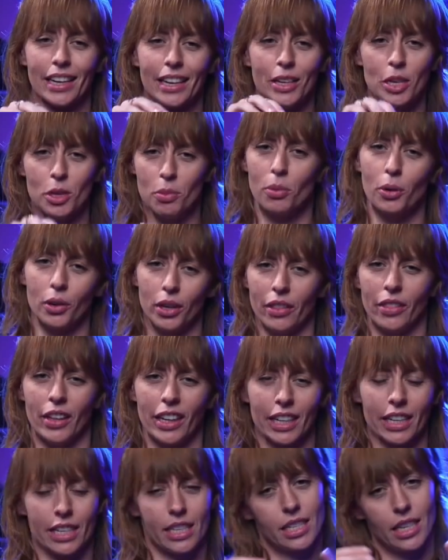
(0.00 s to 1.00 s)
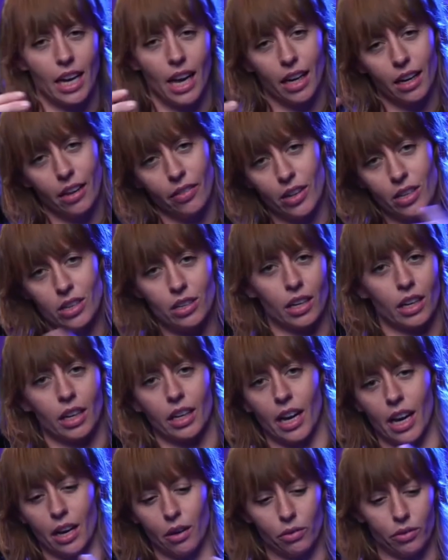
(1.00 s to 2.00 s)
you put in the cassette and then you can
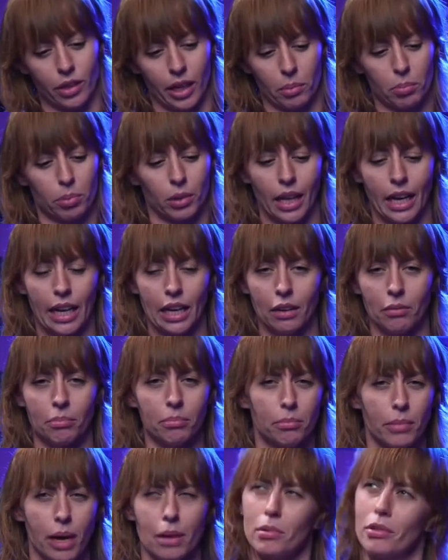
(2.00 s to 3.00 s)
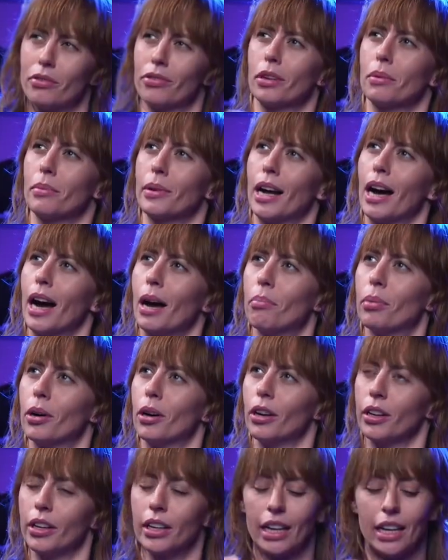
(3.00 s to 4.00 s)
kind of play maybe from an
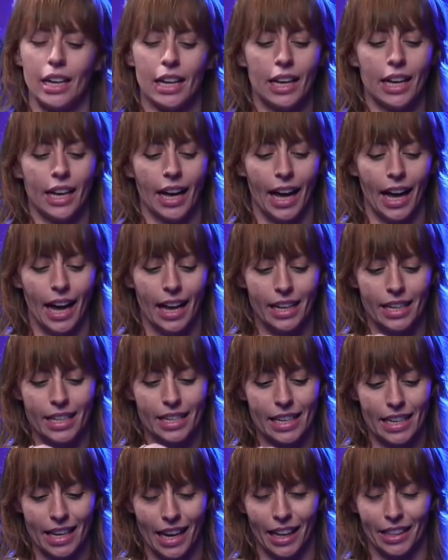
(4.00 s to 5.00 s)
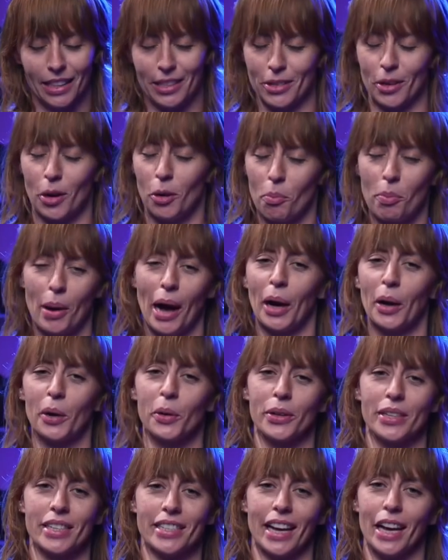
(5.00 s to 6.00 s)
iPod. And he had the song
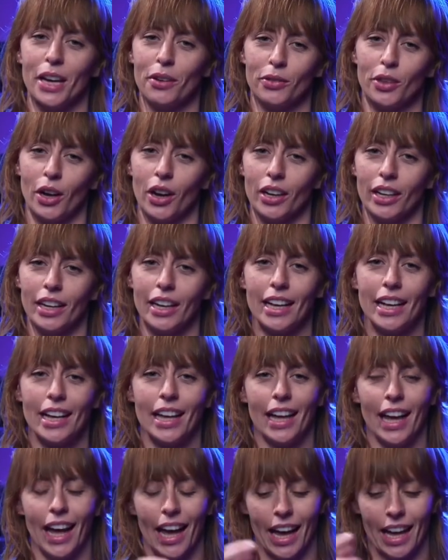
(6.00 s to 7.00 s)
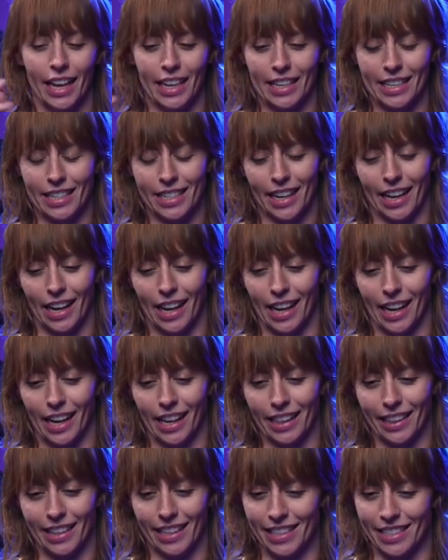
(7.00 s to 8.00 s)
Banquet saved on it, and
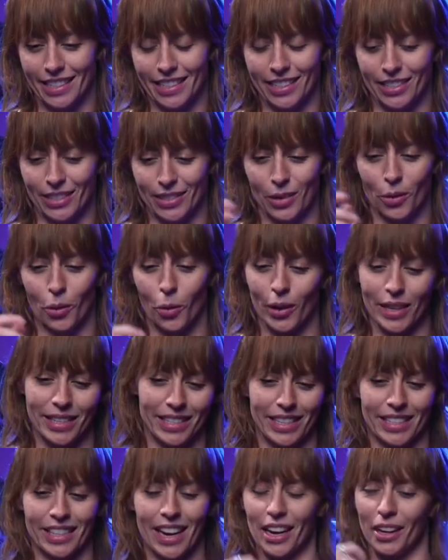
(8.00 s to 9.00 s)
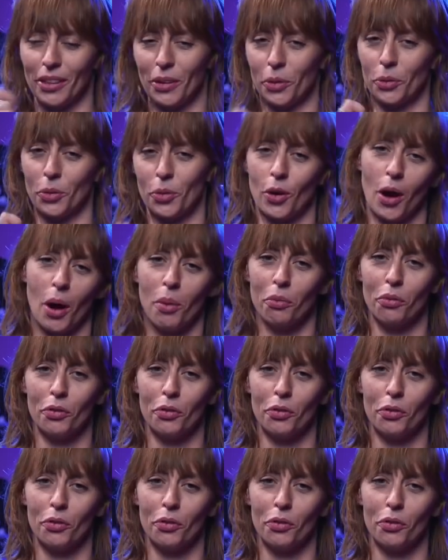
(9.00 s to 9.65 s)
there's just always this kind of little drum